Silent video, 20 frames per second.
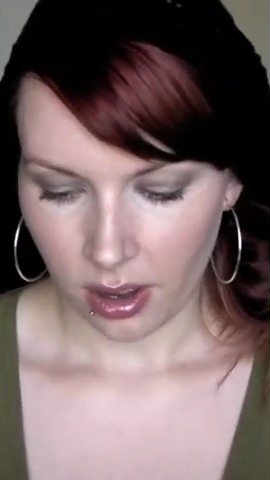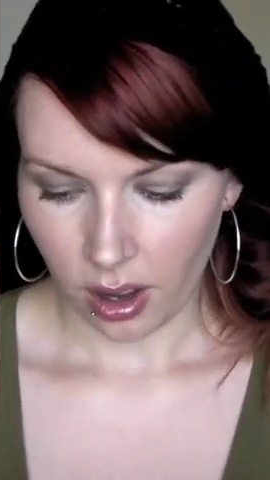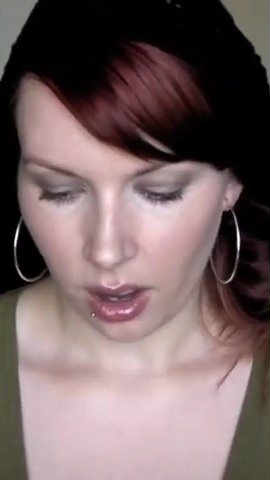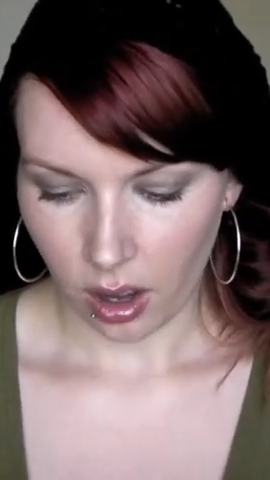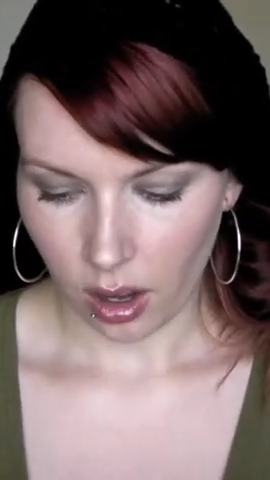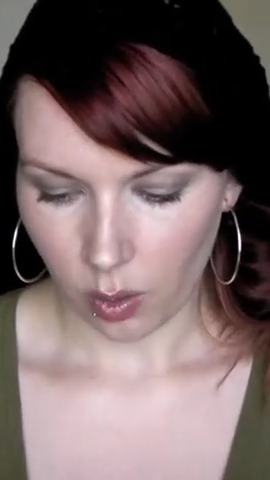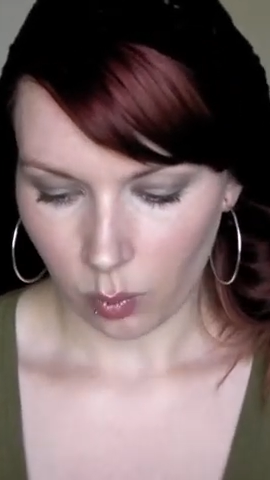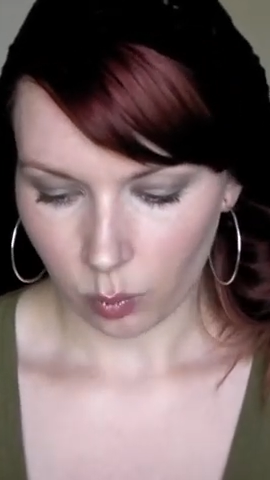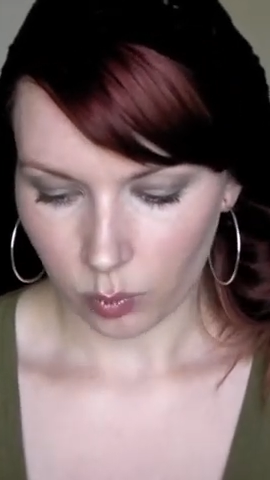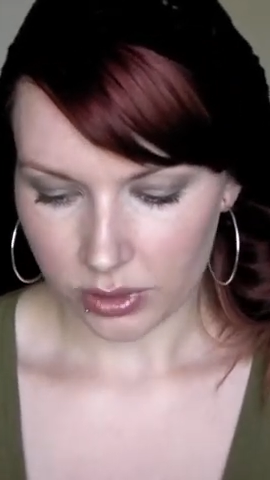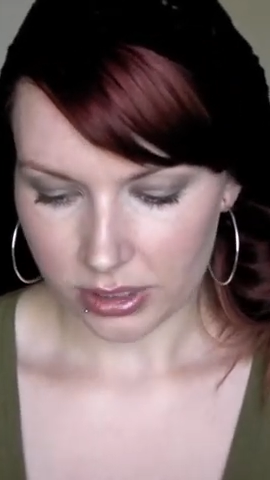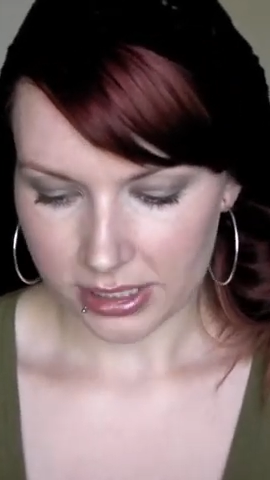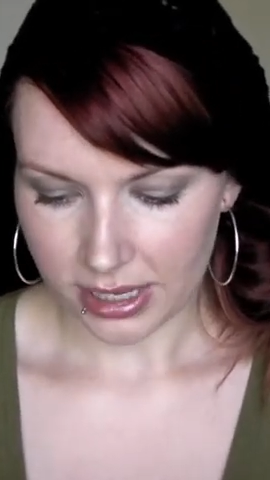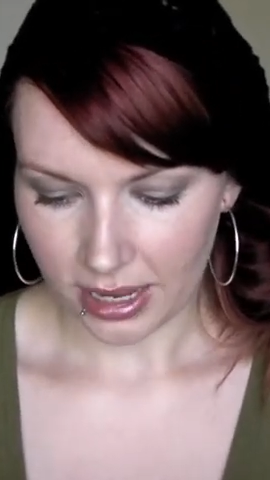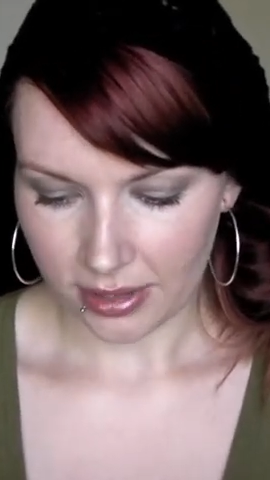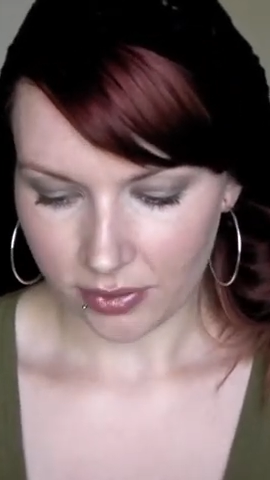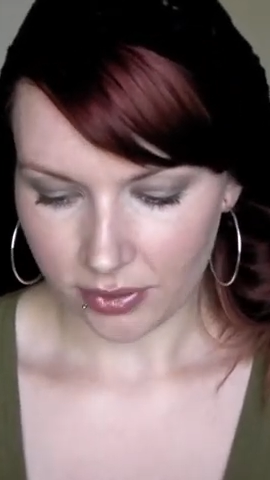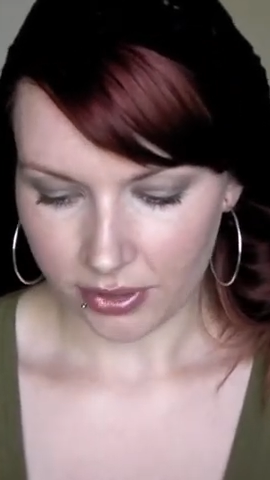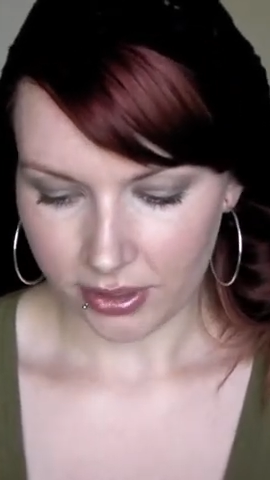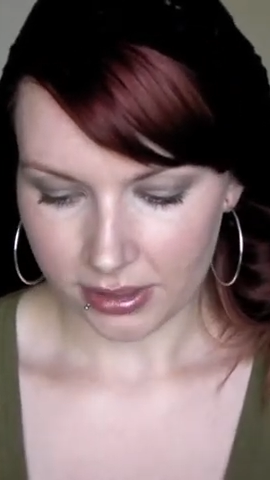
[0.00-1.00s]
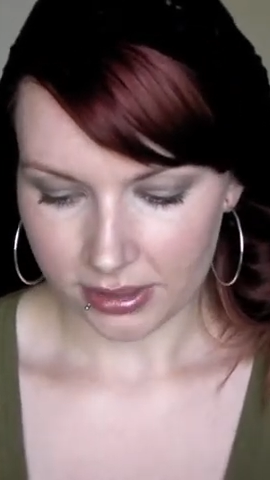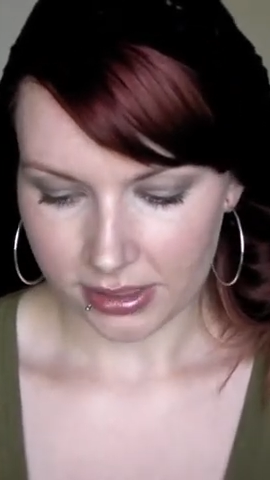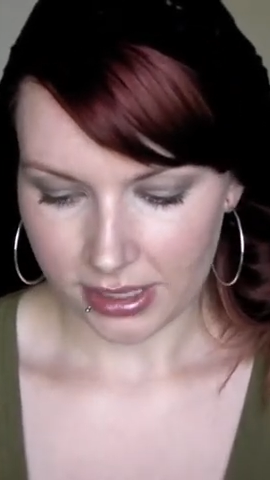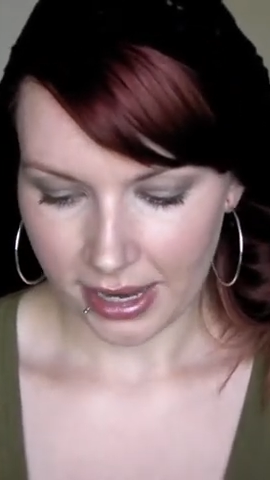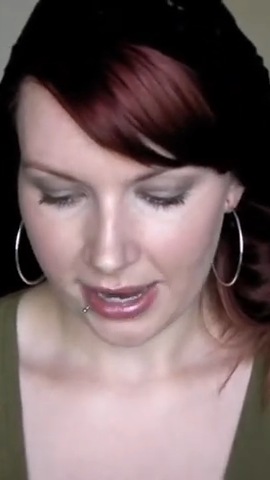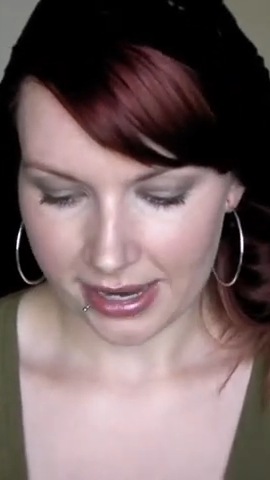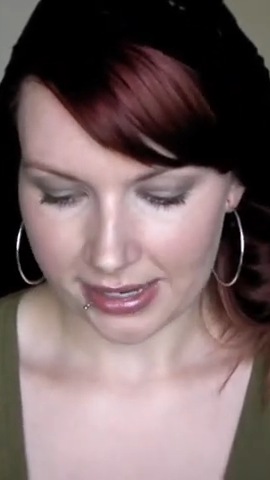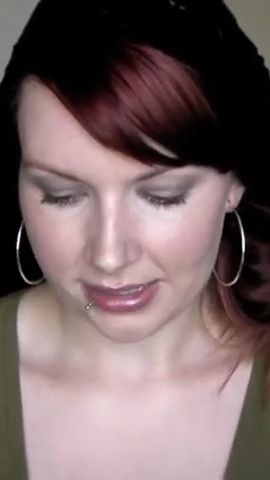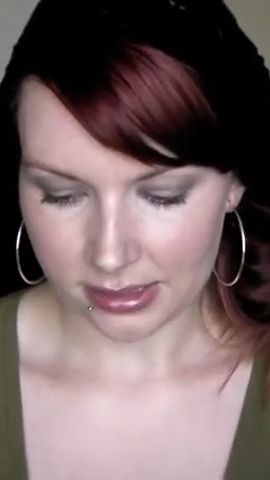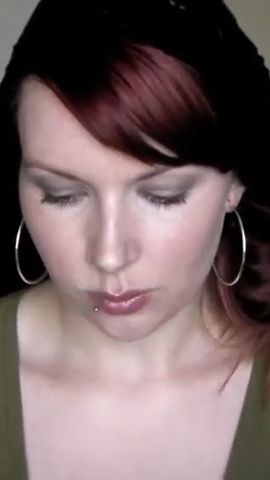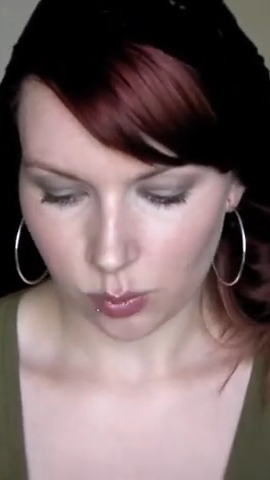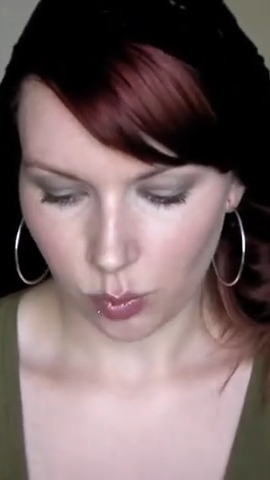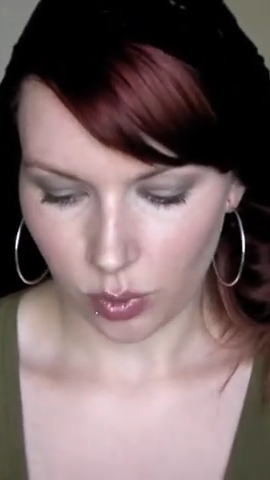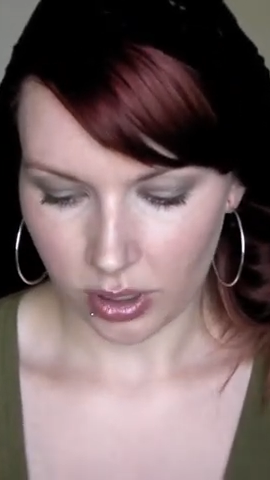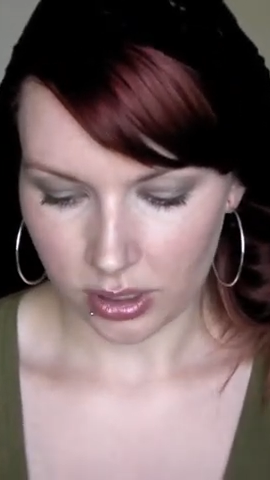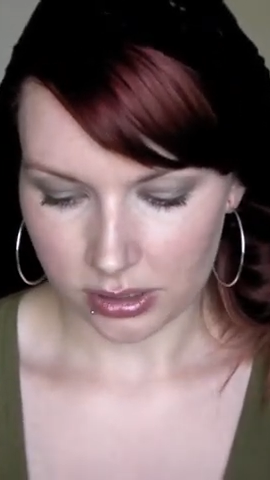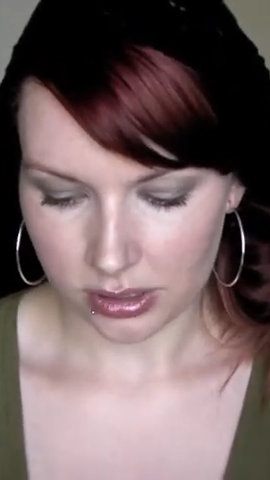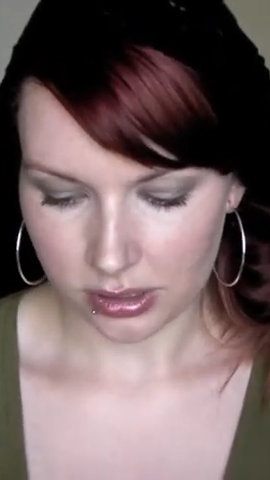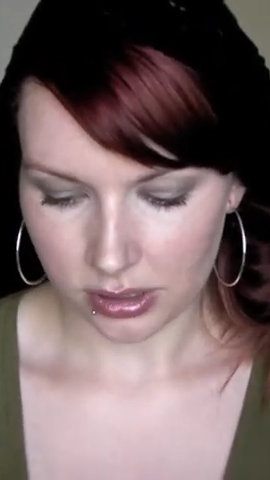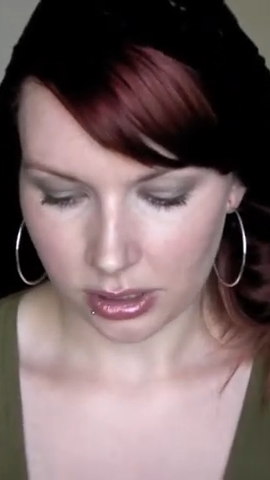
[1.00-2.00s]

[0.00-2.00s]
um, was that the taste was